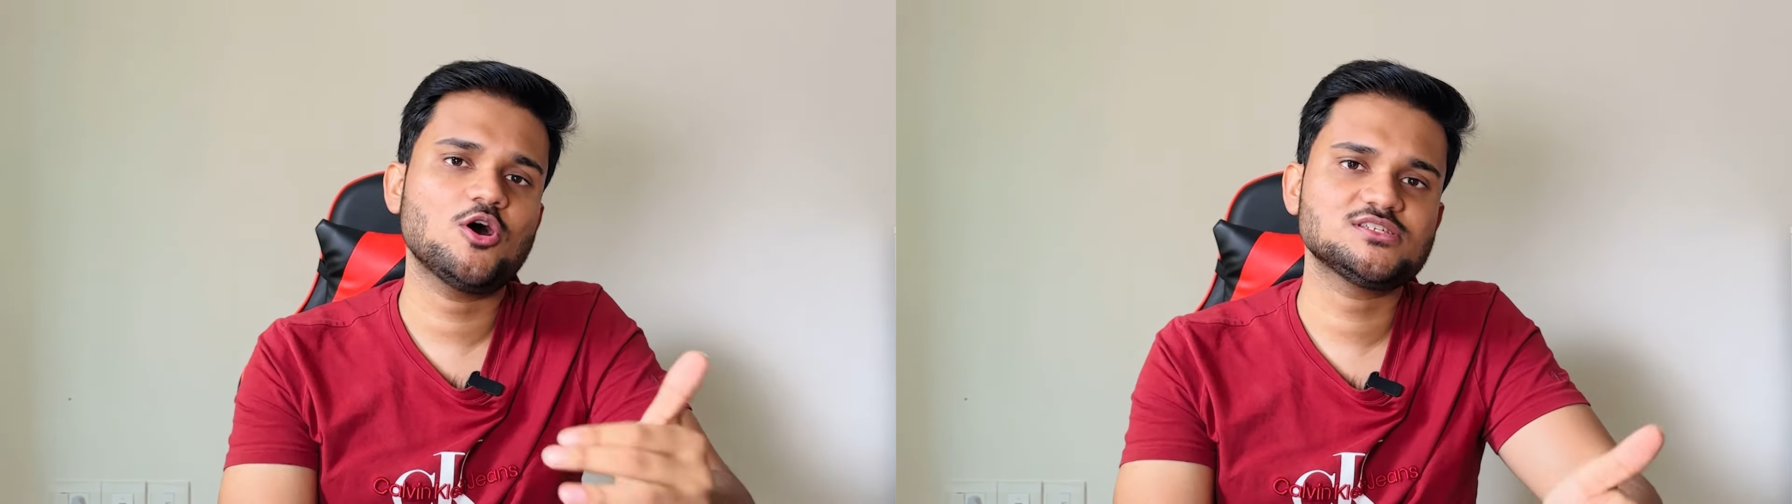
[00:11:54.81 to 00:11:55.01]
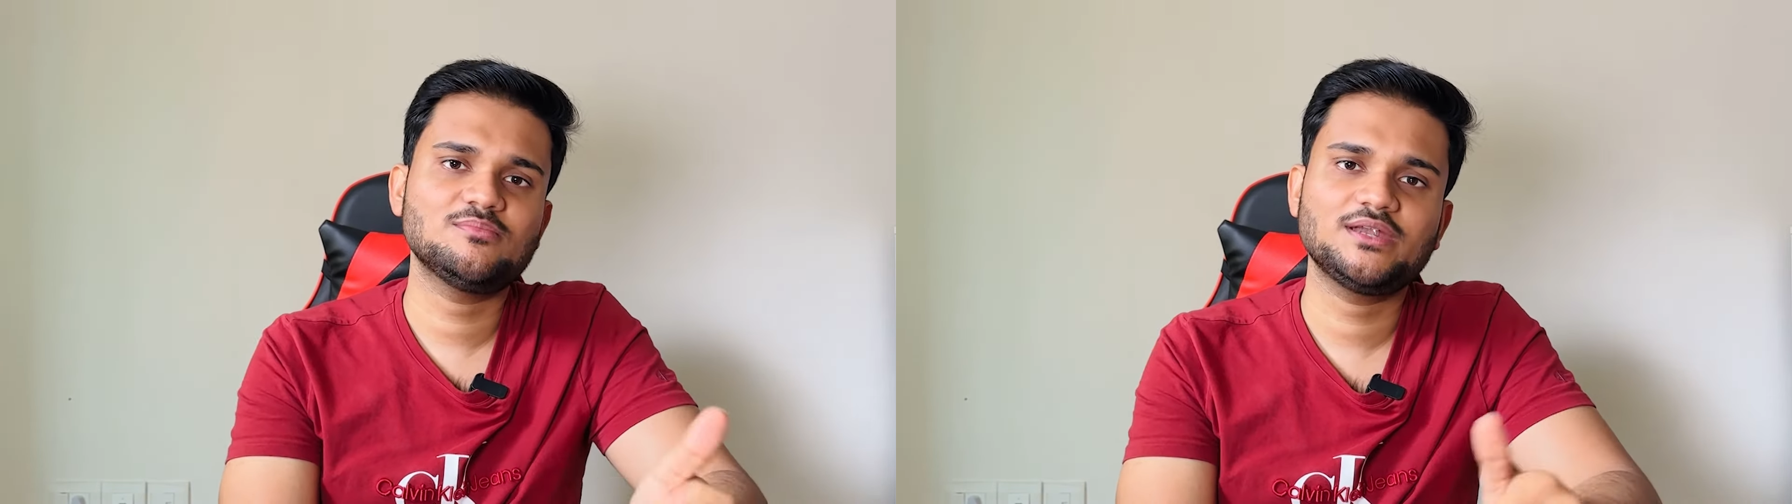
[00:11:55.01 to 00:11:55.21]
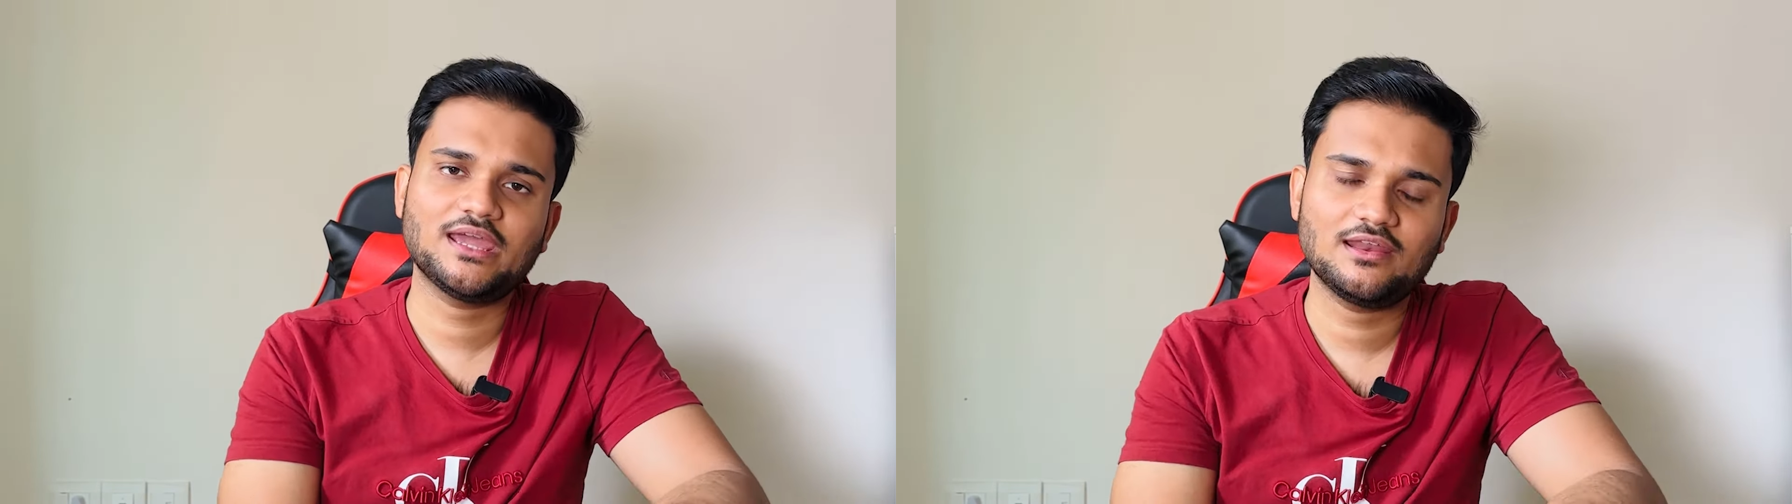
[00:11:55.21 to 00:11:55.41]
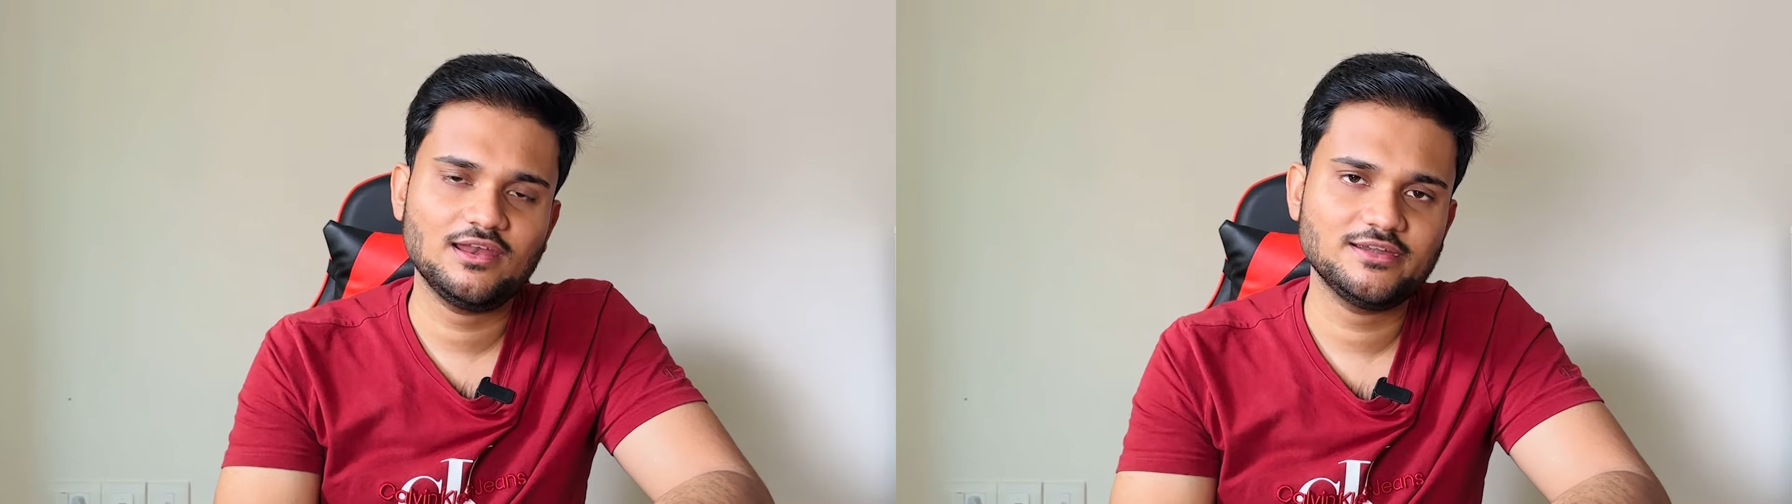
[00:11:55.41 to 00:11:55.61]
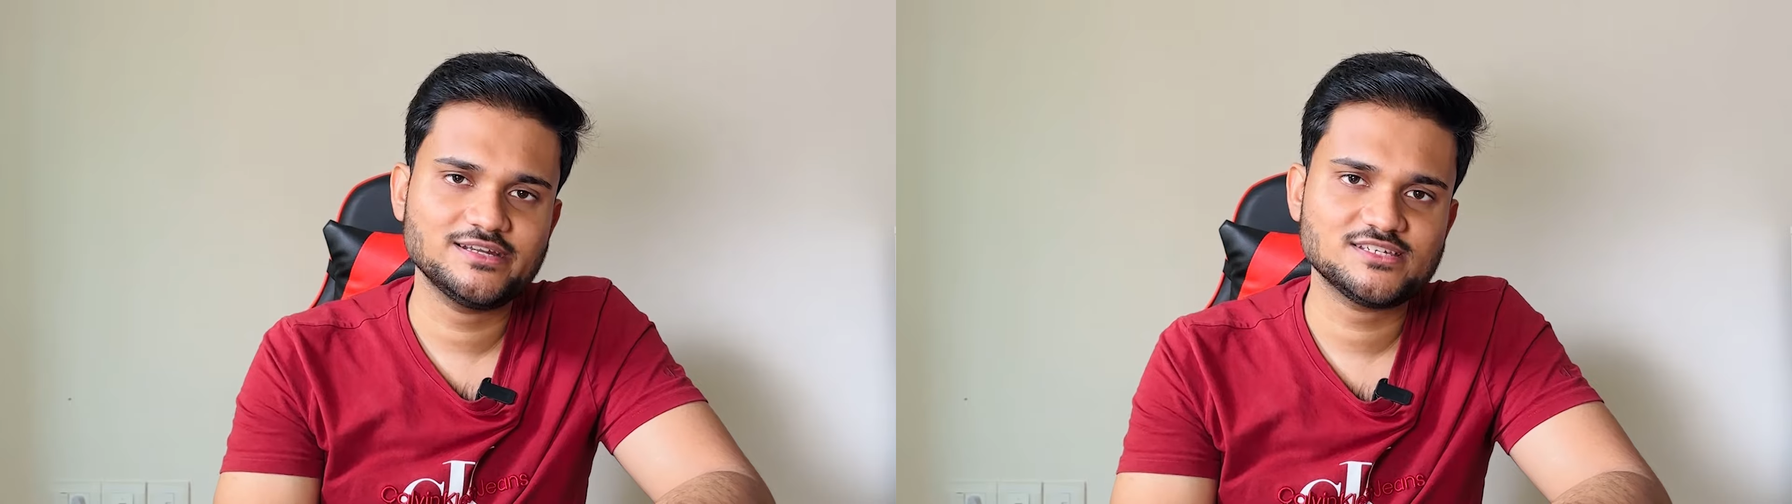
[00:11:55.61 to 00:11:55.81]
awesome tech
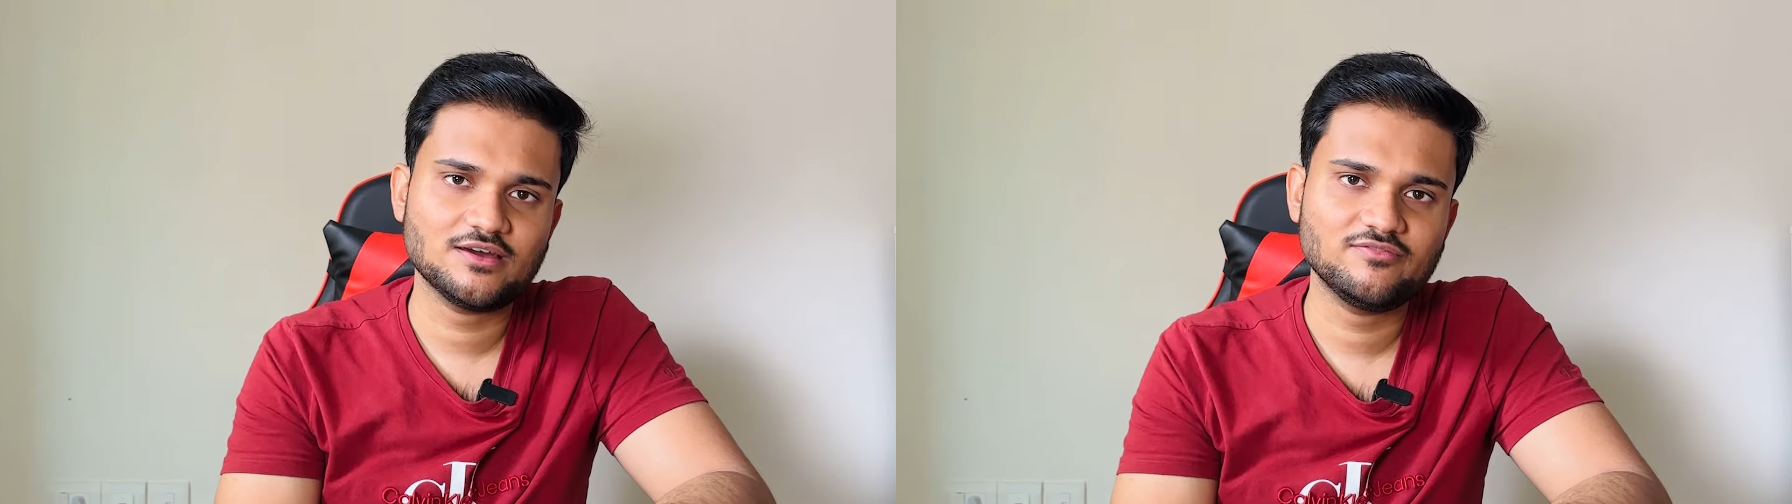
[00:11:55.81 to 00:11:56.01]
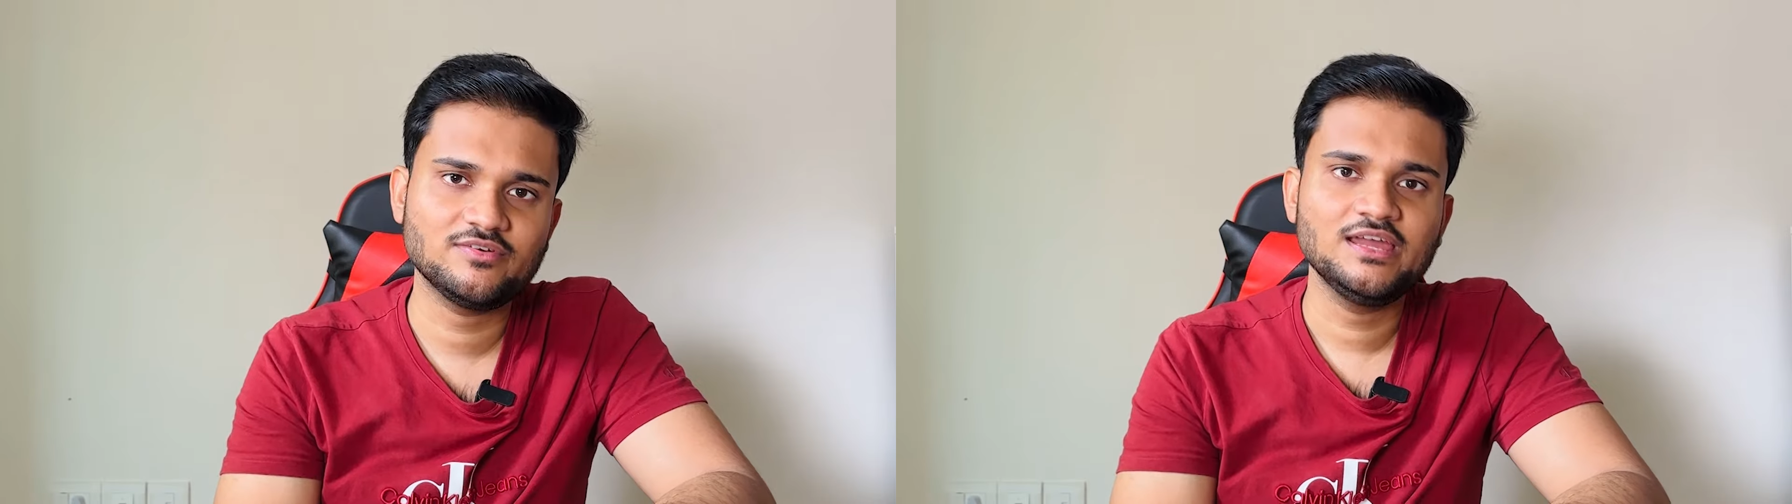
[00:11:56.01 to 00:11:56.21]
related stuff.